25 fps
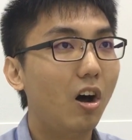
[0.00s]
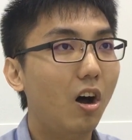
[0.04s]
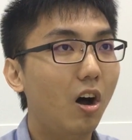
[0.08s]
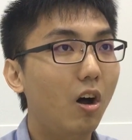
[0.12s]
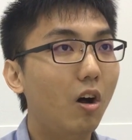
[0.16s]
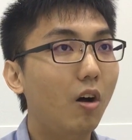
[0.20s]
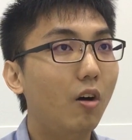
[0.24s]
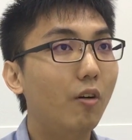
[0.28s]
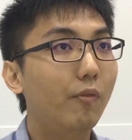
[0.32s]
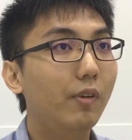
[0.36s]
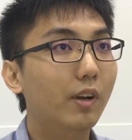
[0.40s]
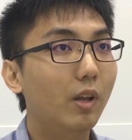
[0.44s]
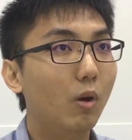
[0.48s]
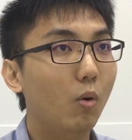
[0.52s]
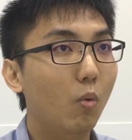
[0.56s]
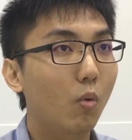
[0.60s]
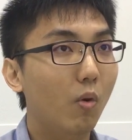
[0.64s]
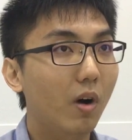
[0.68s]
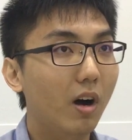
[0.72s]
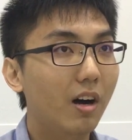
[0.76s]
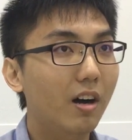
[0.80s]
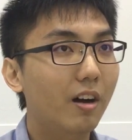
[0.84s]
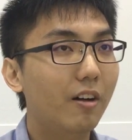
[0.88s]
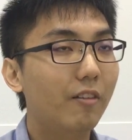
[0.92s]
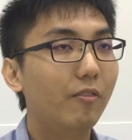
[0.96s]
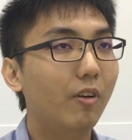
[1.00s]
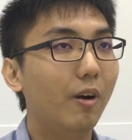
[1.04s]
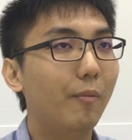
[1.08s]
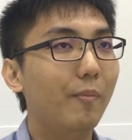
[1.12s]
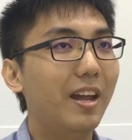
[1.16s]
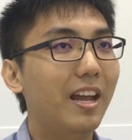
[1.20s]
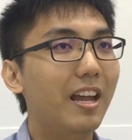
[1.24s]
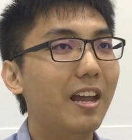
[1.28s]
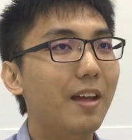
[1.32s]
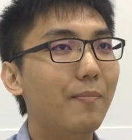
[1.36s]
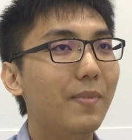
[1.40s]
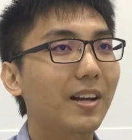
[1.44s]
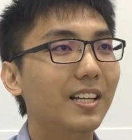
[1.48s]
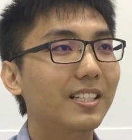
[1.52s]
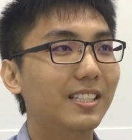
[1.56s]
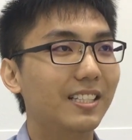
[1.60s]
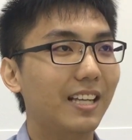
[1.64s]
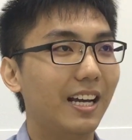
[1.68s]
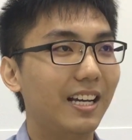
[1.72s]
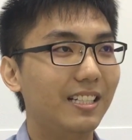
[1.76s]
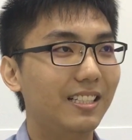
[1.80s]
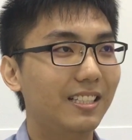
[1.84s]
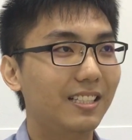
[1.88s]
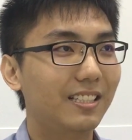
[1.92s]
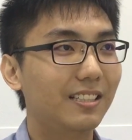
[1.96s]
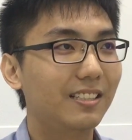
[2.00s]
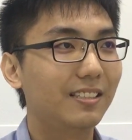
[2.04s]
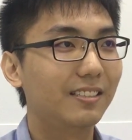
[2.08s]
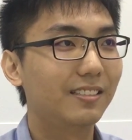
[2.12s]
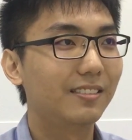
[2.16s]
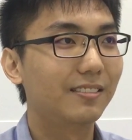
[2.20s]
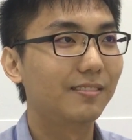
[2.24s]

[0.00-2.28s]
all over the world from AMS sites.